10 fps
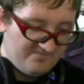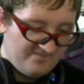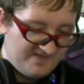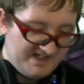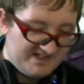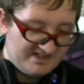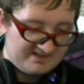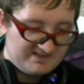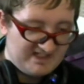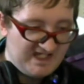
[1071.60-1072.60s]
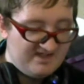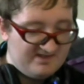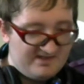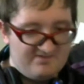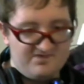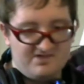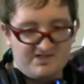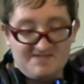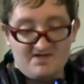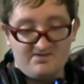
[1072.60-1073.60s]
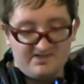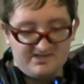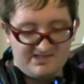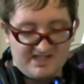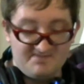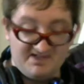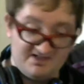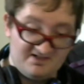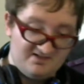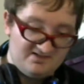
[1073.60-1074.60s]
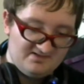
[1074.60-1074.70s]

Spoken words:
thing that sort of came out like the same year